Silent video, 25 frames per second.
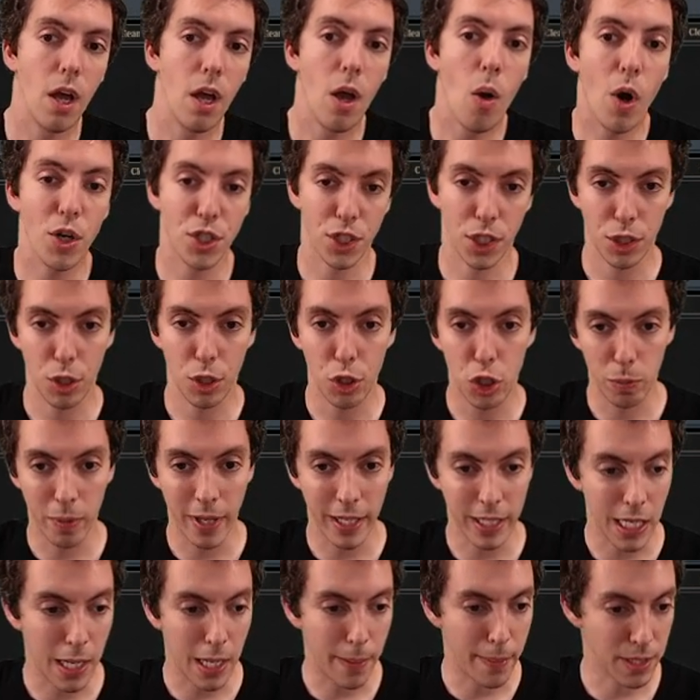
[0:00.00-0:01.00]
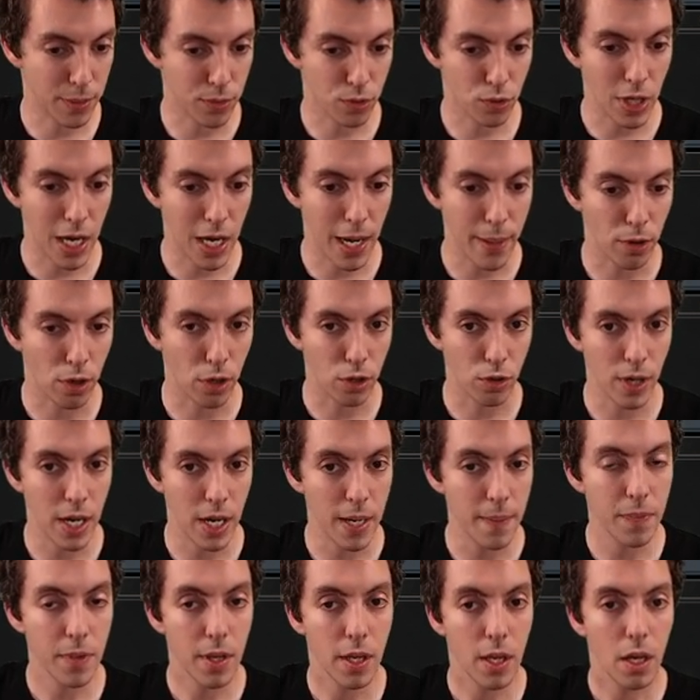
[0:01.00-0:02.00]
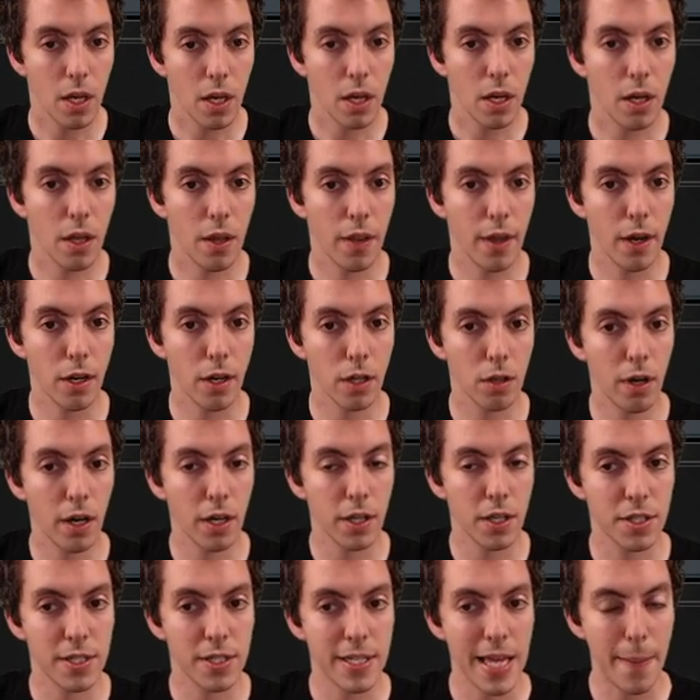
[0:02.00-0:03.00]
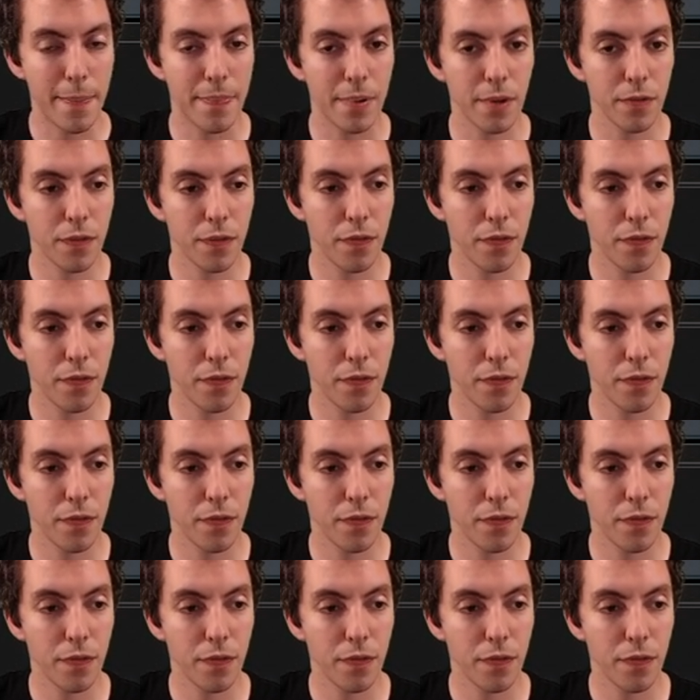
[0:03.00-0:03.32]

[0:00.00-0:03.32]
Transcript: Watching on YouTube, like, comment, subscribe. You're all great. They're going to tap.